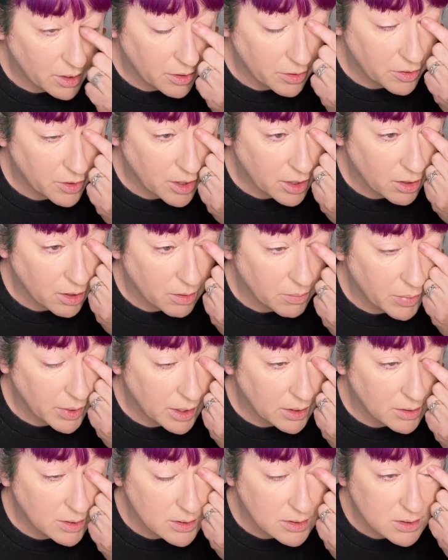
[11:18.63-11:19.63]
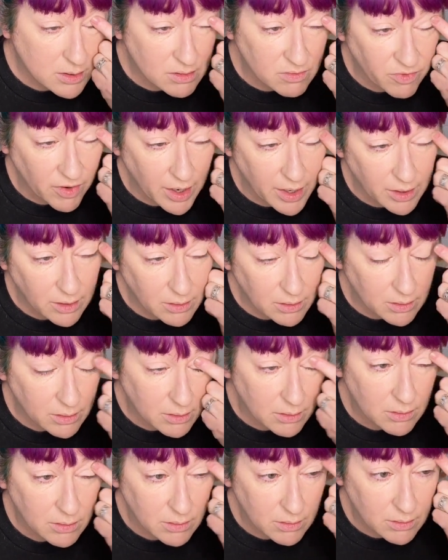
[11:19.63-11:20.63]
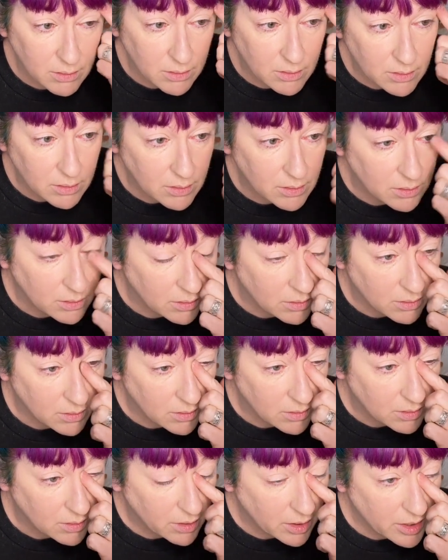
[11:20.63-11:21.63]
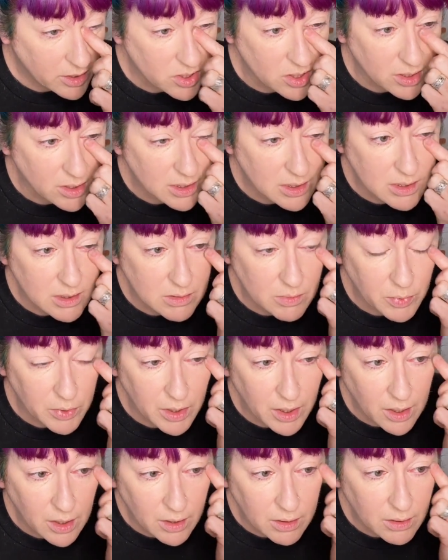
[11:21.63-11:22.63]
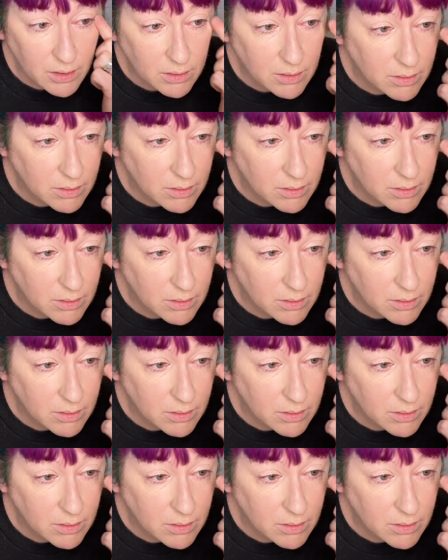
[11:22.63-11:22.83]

thicker, but this is fine. Actually, this is pretty good.